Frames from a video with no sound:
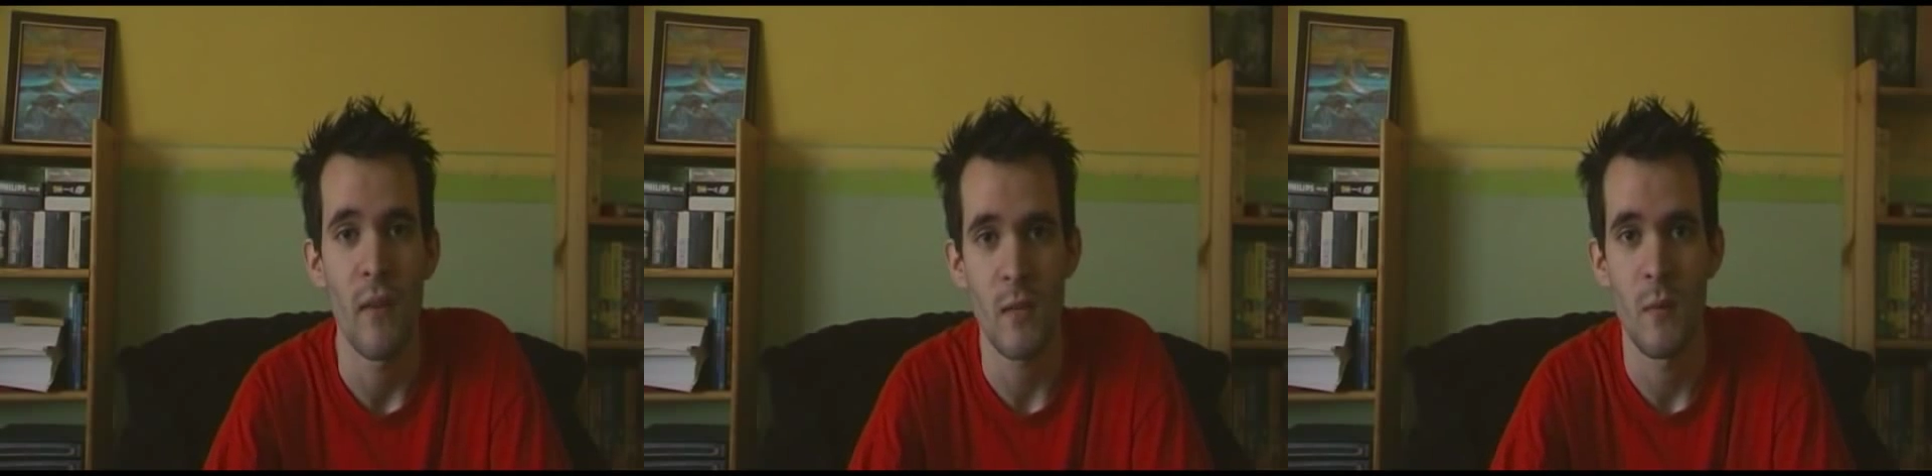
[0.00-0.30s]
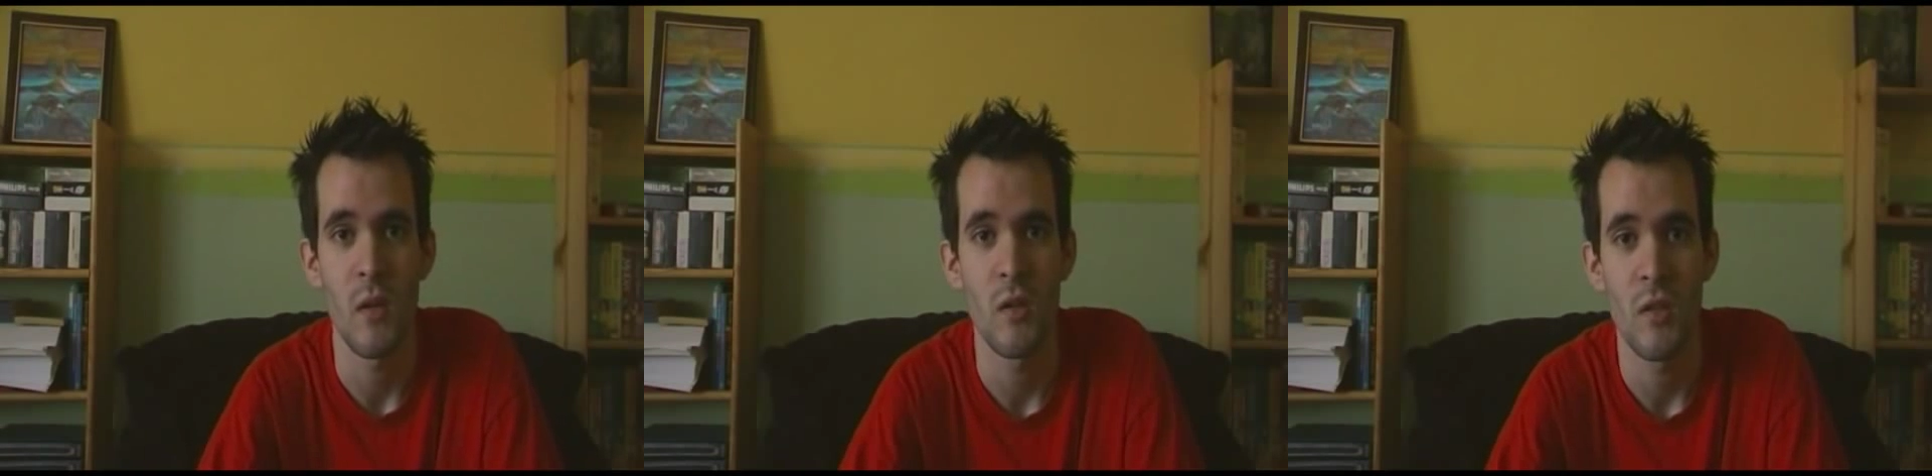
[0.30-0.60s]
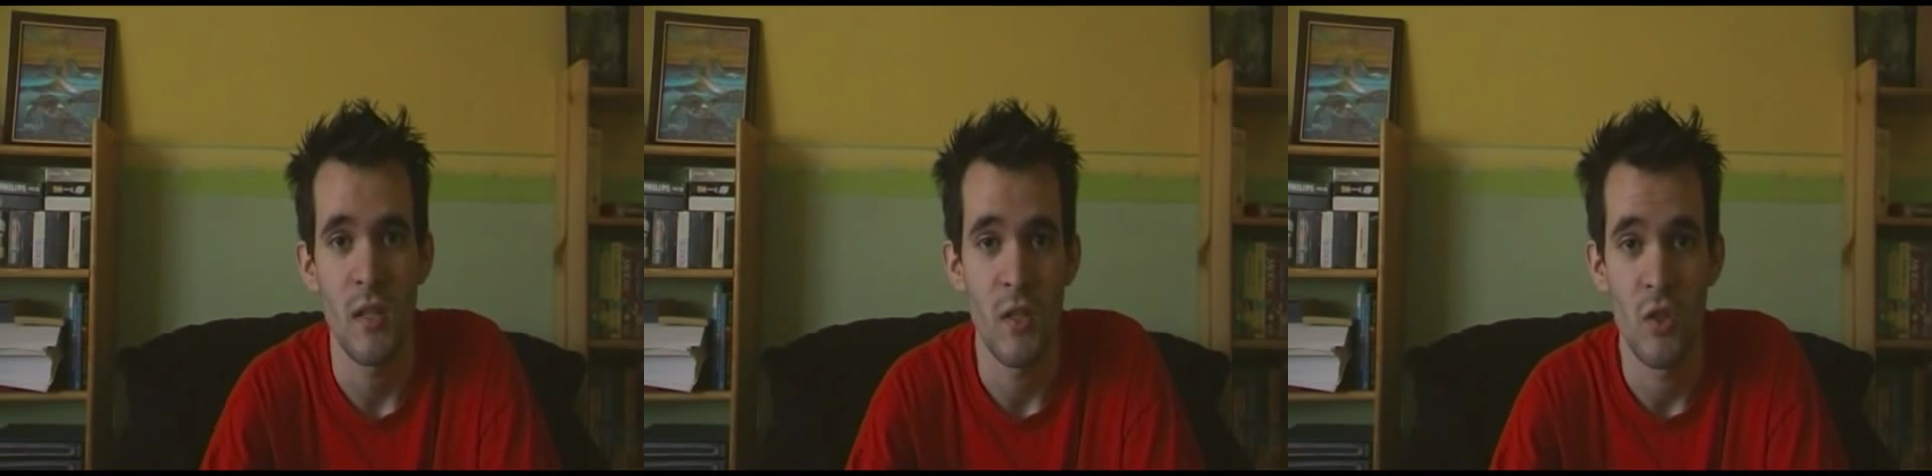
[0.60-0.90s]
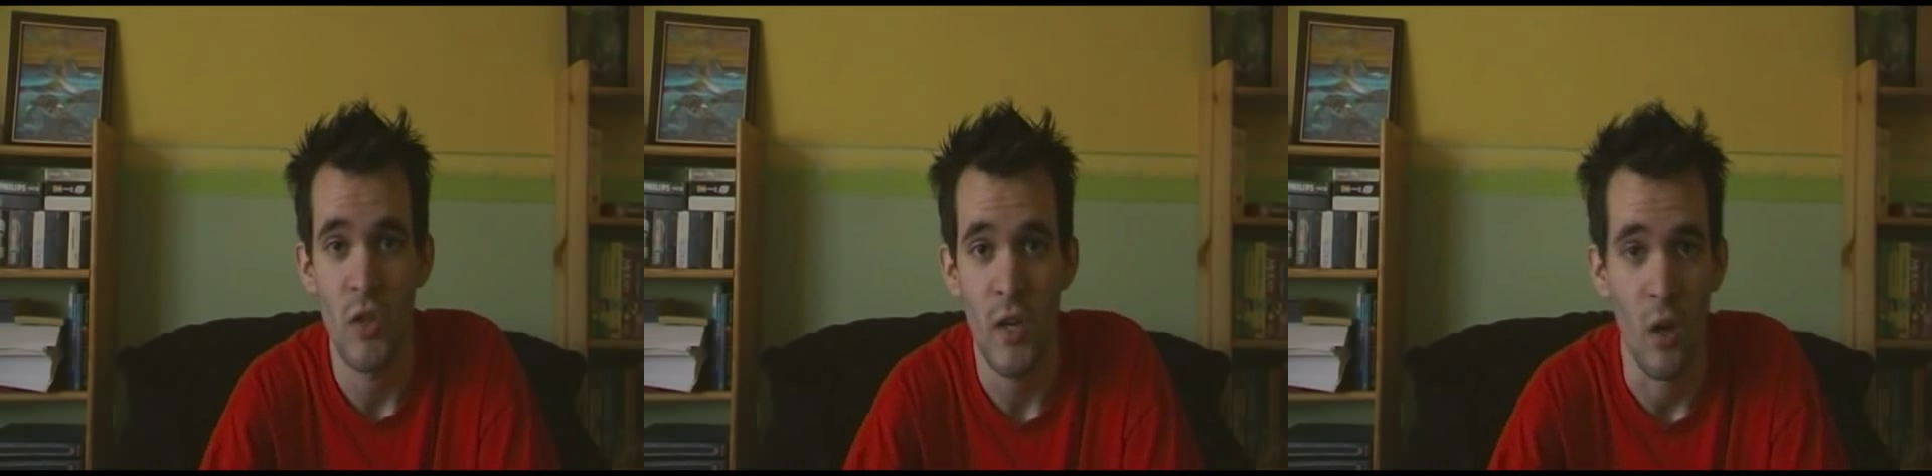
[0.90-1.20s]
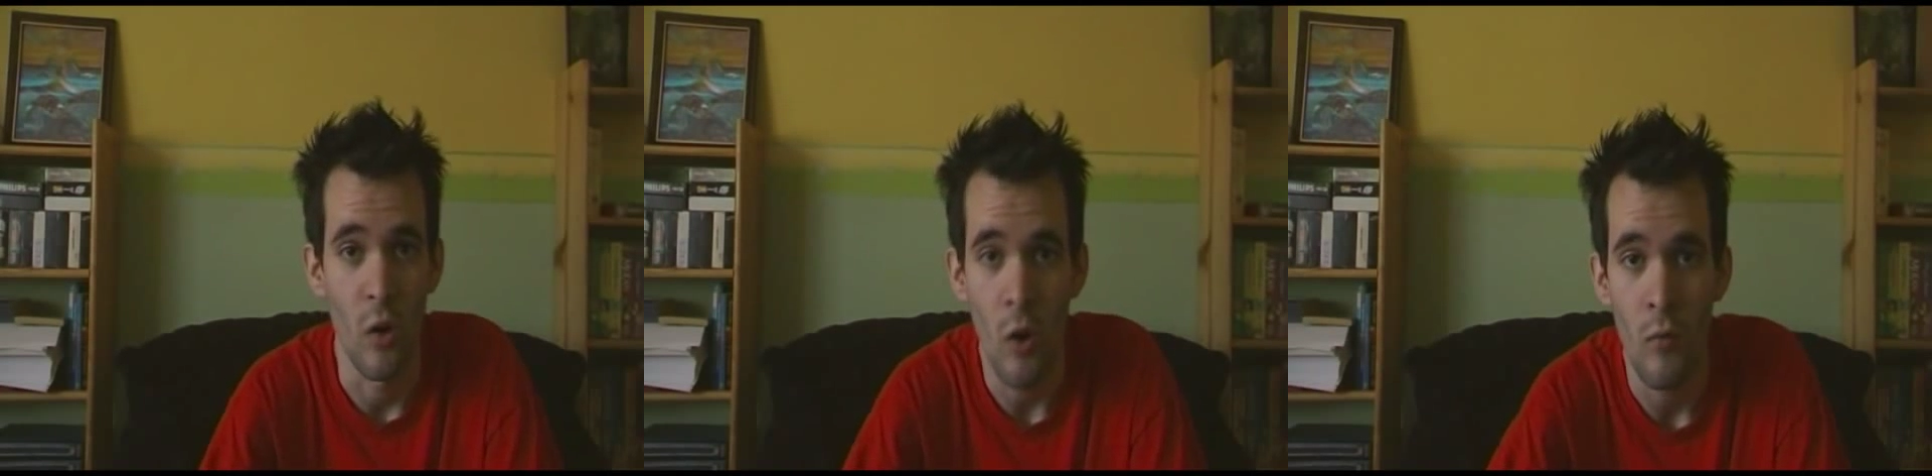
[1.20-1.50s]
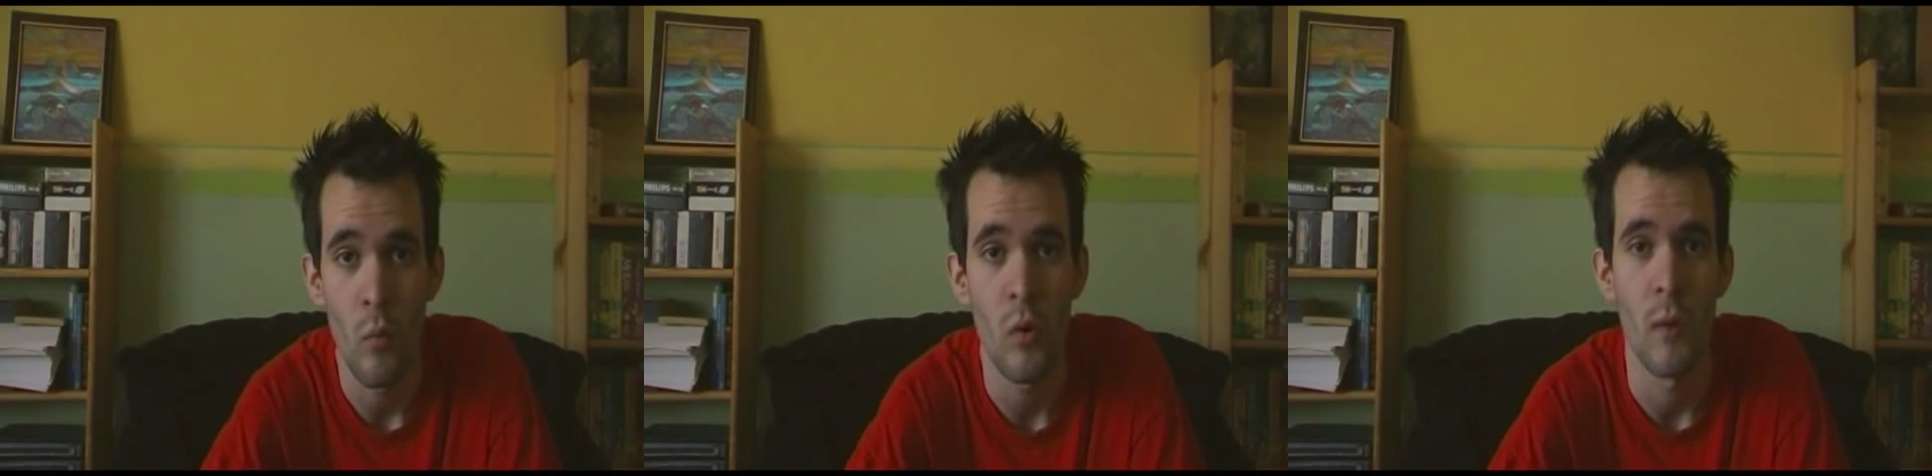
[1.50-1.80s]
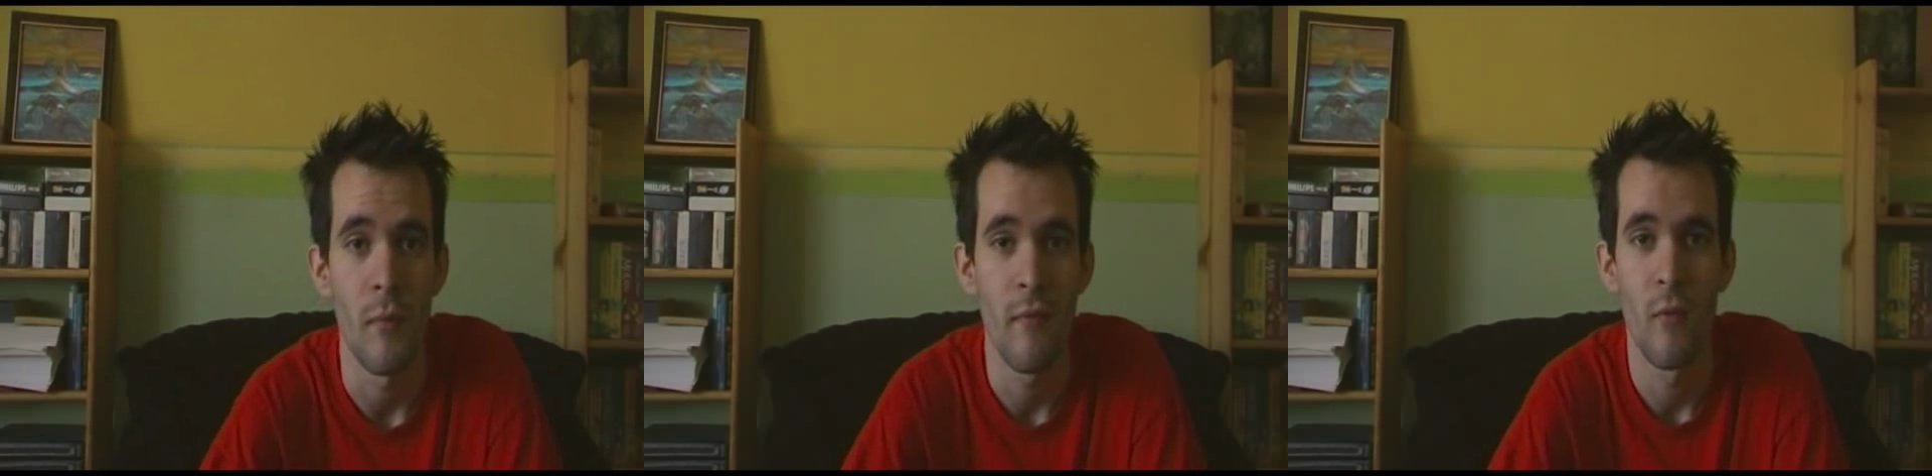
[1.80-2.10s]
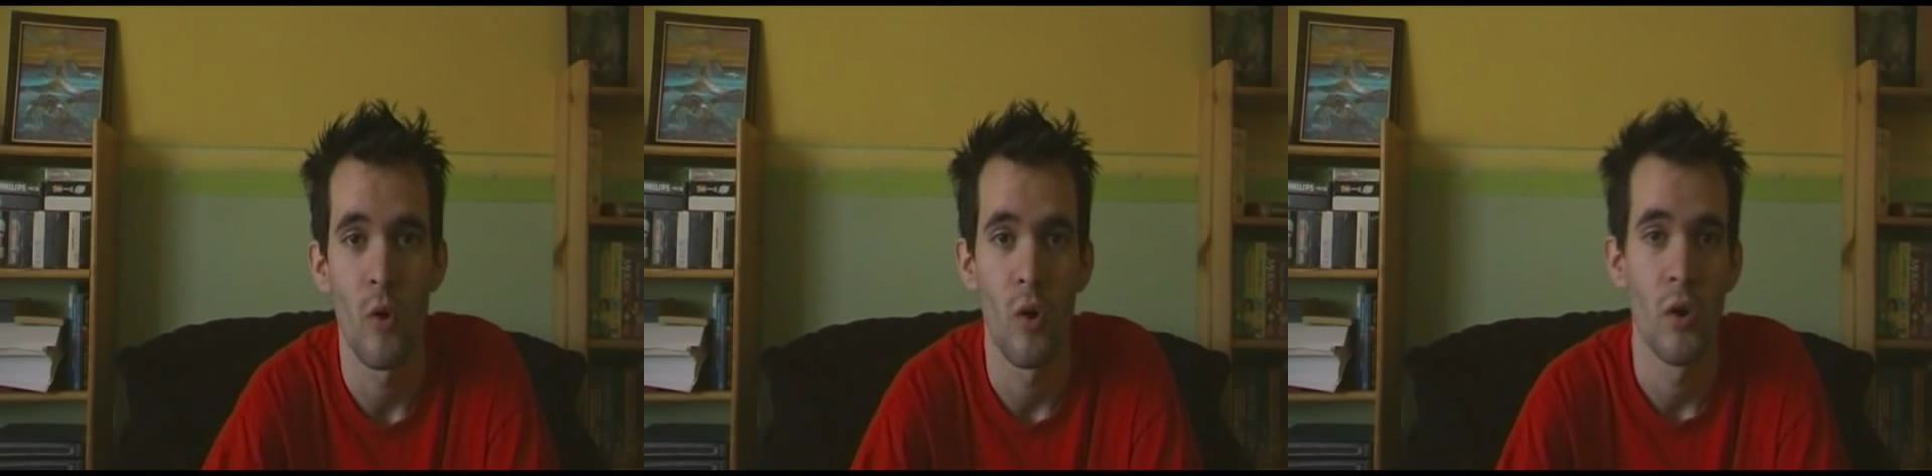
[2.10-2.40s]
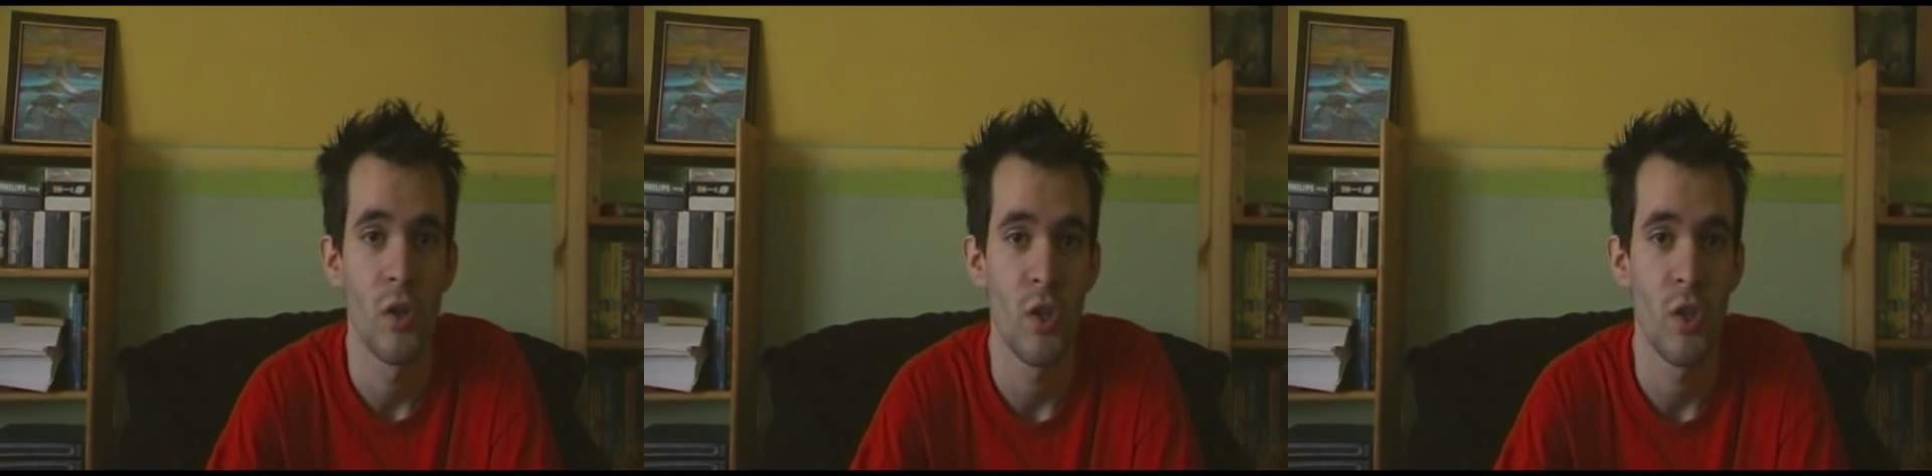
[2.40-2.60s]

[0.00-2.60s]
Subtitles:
and that's because you need to drink a lot of water before,